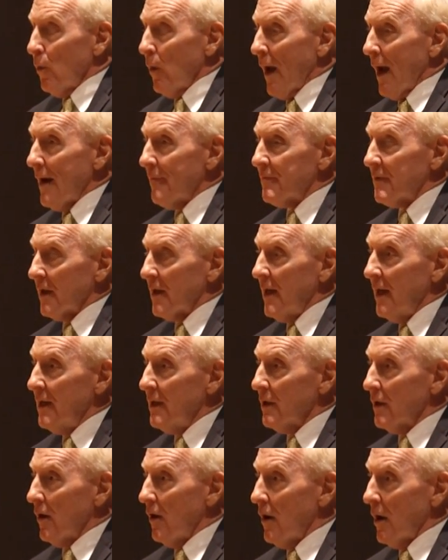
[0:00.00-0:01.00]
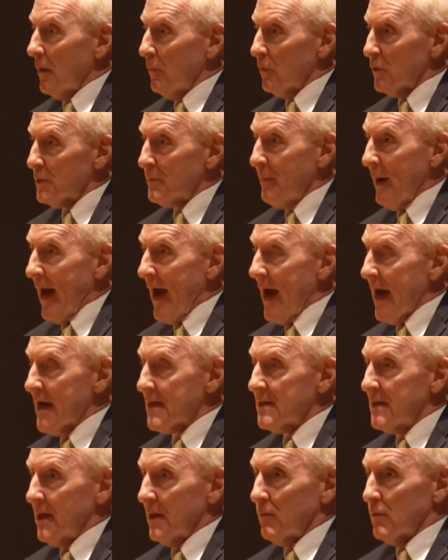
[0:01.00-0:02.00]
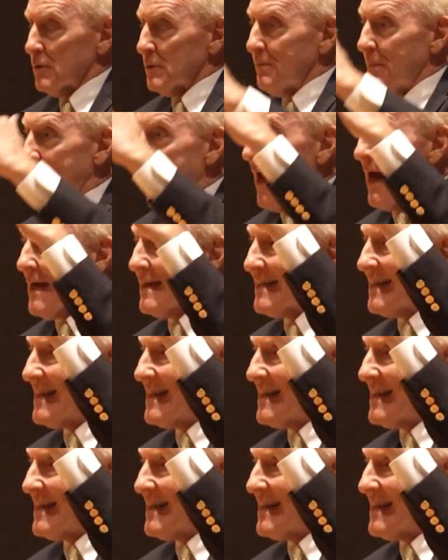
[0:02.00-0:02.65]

After kindergarten was passed, it was passed